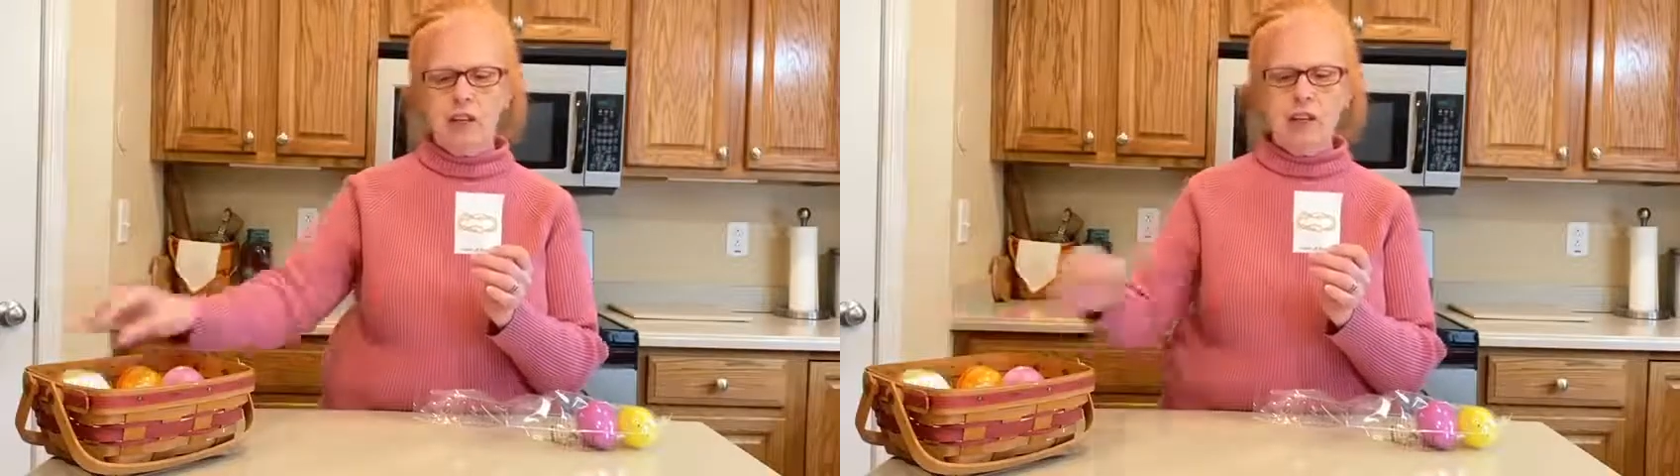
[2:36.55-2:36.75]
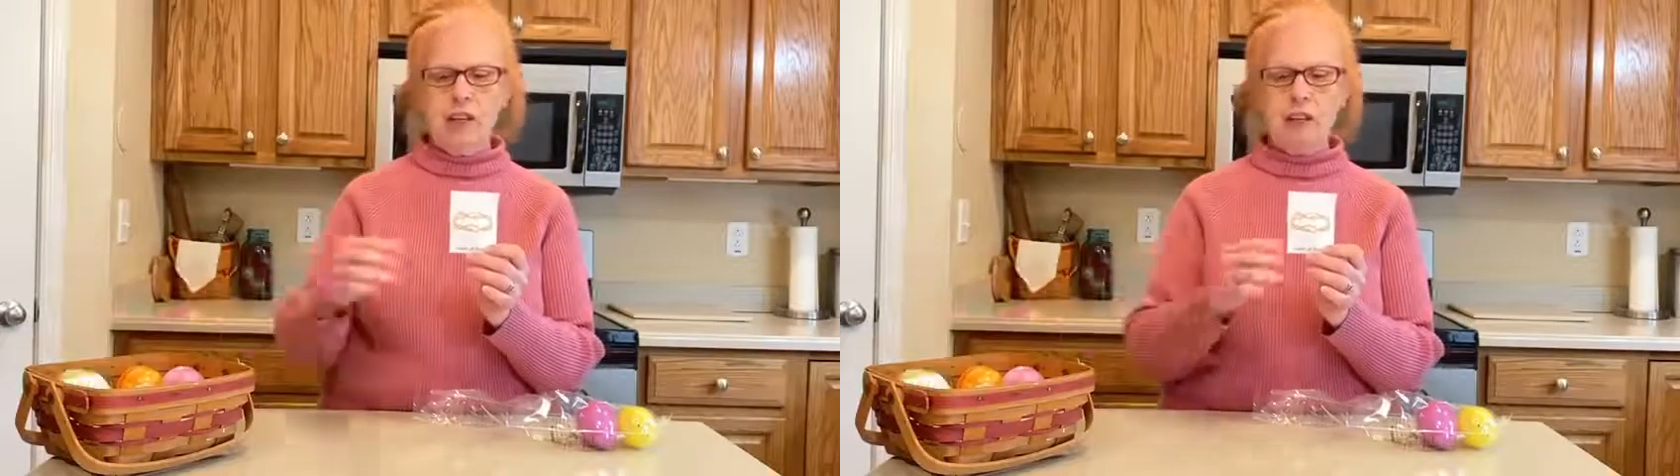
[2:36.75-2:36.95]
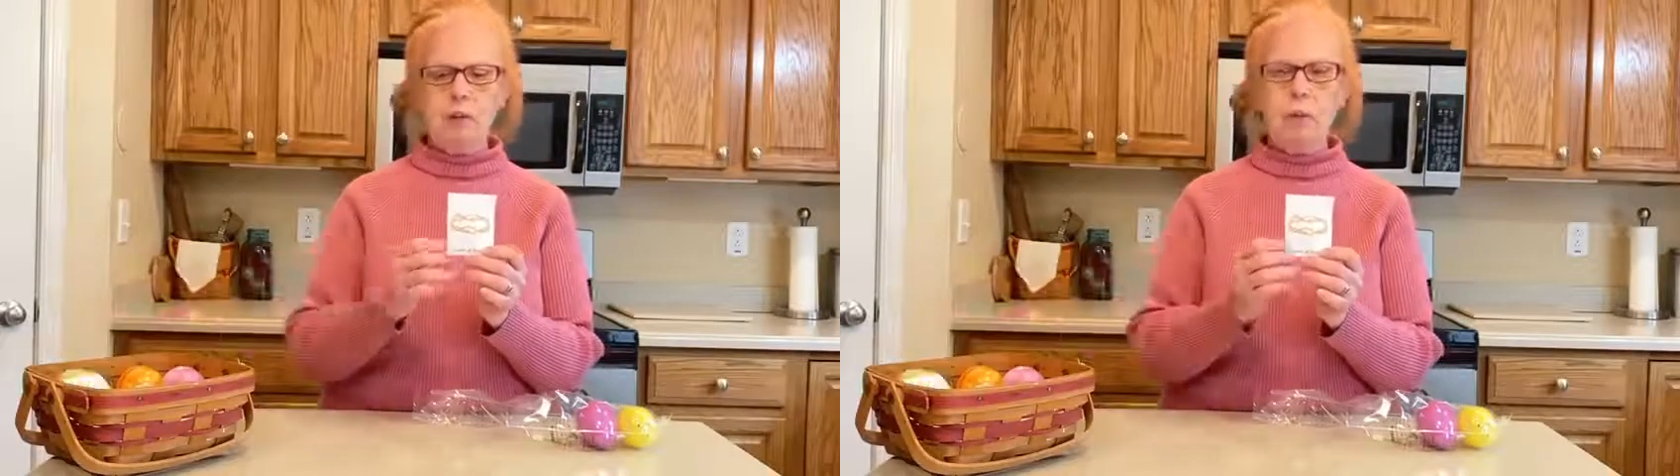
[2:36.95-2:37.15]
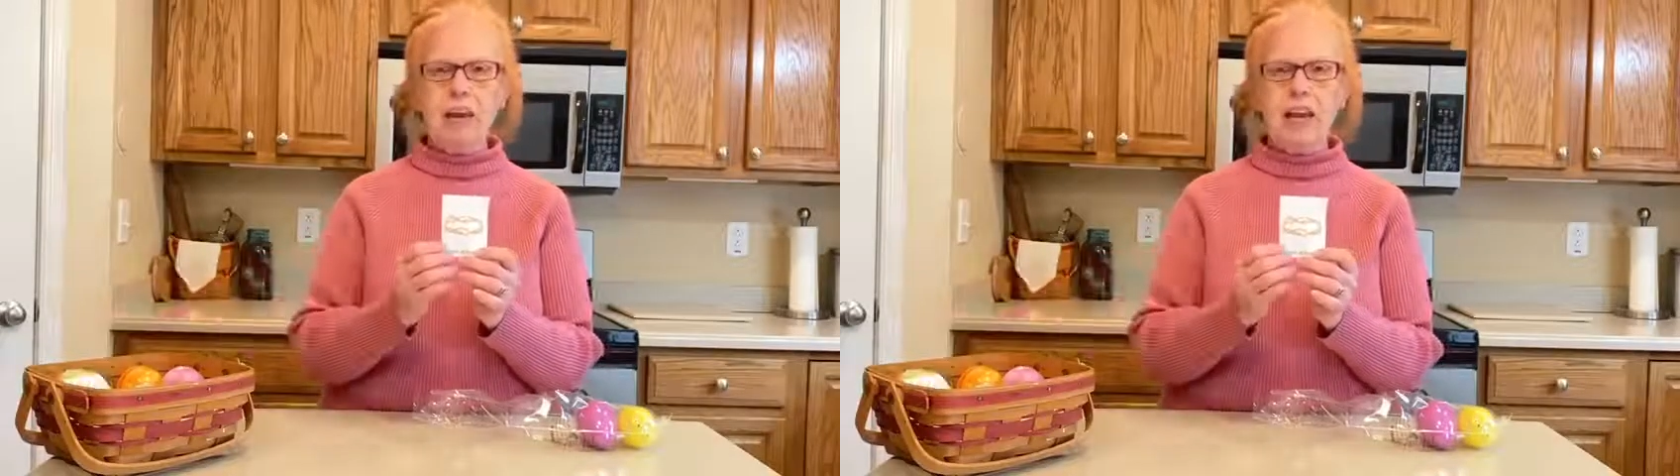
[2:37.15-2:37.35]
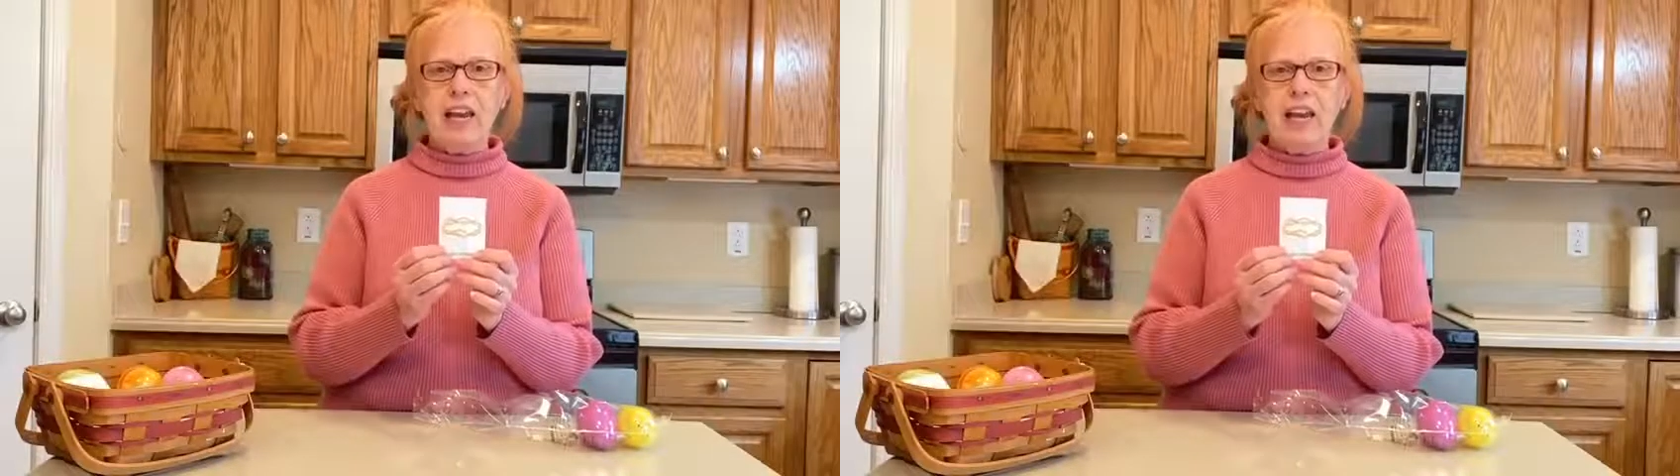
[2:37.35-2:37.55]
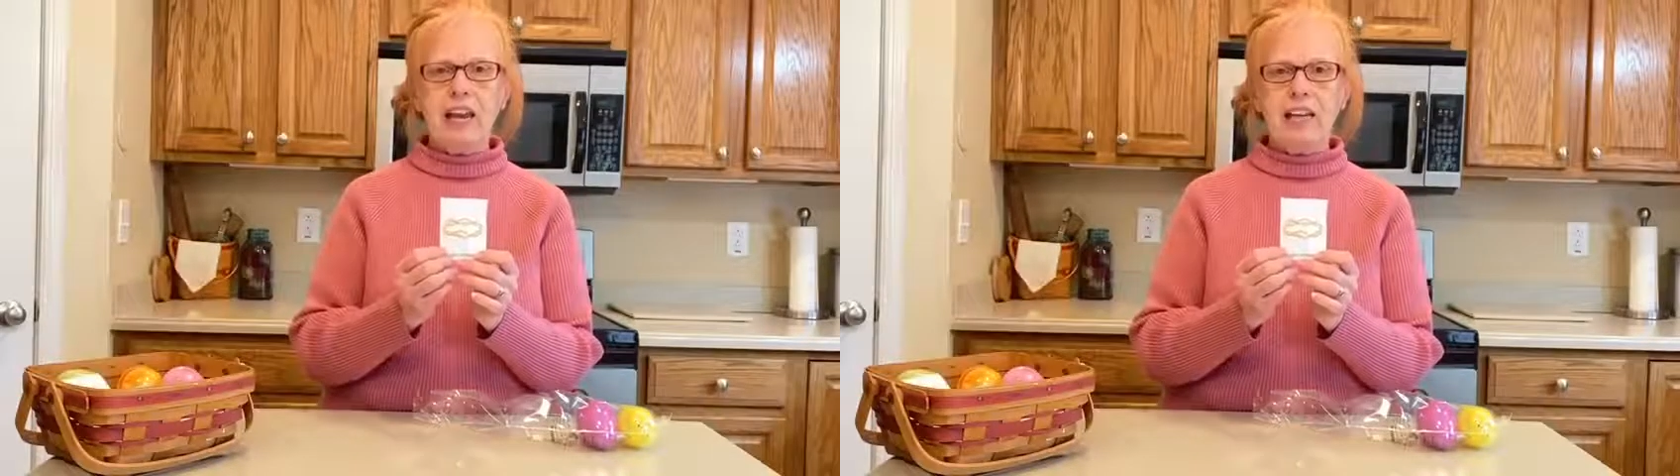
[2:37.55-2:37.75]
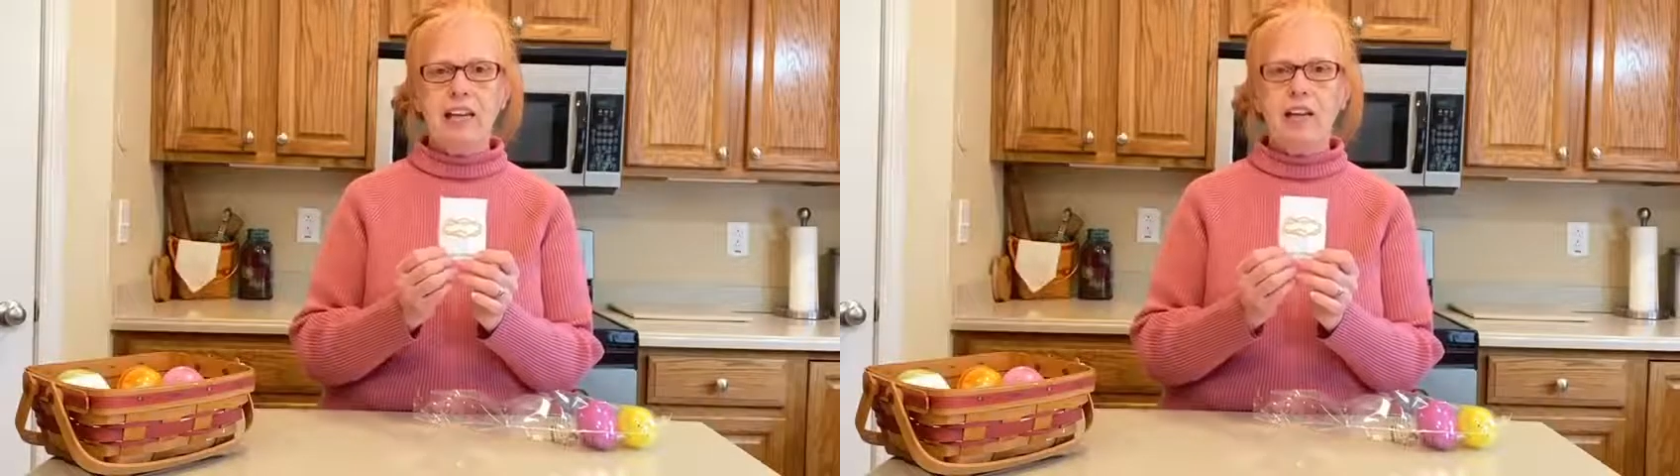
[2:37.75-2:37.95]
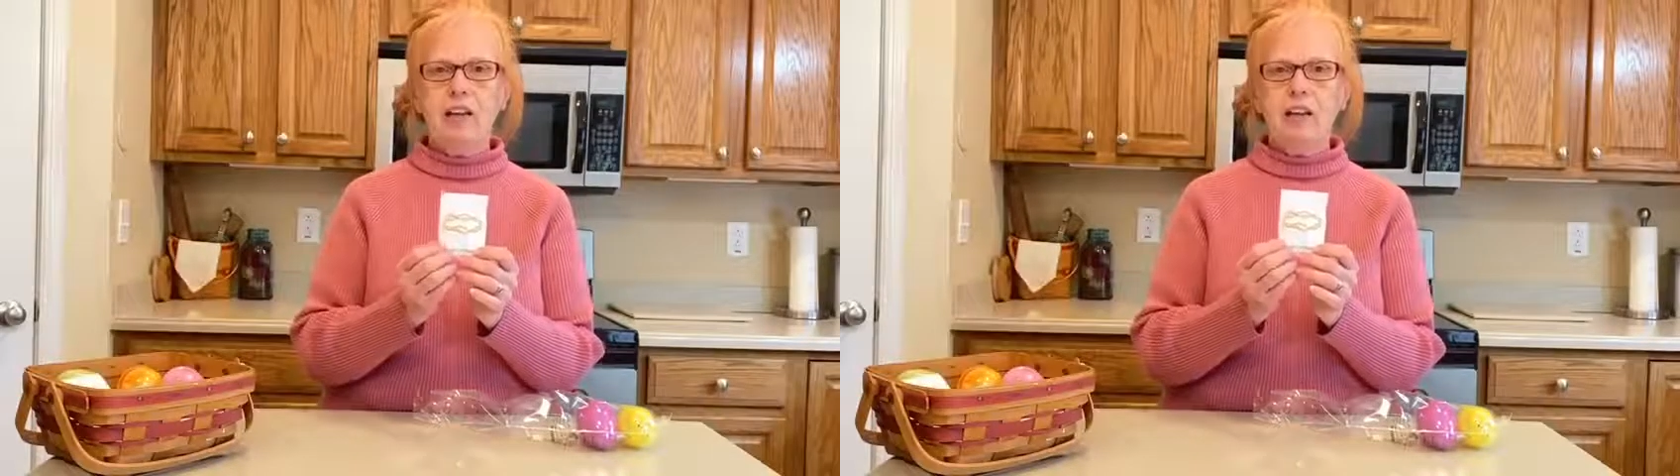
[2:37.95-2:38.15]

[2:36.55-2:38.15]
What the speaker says: In his plan,